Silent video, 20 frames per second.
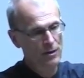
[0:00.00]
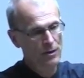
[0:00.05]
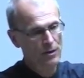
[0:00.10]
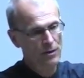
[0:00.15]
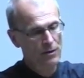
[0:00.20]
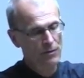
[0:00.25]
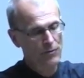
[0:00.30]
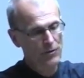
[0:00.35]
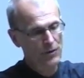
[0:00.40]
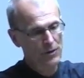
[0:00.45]

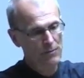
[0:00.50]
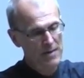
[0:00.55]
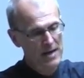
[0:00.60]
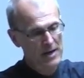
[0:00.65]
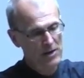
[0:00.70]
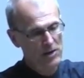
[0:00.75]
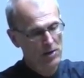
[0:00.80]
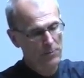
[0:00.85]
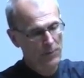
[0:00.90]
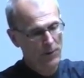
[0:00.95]
the
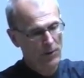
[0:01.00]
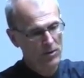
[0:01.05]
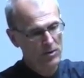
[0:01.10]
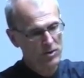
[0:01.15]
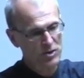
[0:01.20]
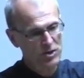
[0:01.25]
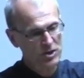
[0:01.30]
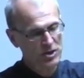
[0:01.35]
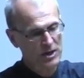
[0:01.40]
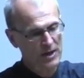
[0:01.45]

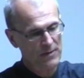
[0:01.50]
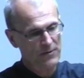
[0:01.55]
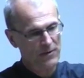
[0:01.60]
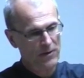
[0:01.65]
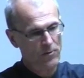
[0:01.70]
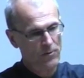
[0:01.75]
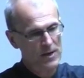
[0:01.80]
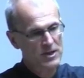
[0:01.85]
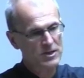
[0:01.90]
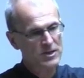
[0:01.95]
Medo-Persians and the
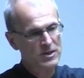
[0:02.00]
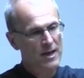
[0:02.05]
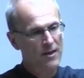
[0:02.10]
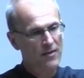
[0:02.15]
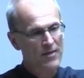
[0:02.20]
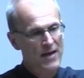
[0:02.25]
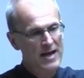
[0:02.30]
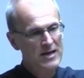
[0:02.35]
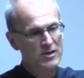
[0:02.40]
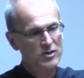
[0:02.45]
Greeks,
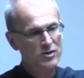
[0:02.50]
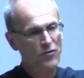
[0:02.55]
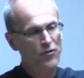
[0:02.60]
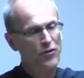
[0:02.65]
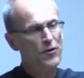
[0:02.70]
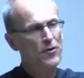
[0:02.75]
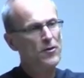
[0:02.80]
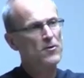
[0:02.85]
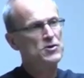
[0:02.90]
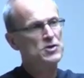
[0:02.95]
that's the
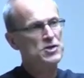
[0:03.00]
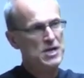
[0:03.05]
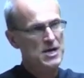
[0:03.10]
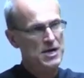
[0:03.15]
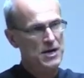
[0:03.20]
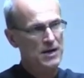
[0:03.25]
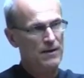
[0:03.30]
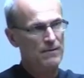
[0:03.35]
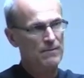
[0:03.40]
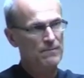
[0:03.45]
third
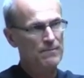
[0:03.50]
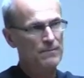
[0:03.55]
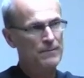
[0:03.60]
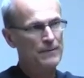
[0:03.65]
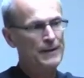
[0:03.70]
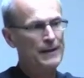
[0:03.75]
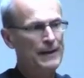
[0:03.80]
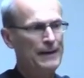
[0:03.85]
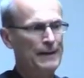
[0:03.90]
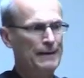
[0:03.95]
year.
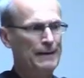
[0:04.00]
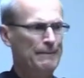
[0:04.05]
Now,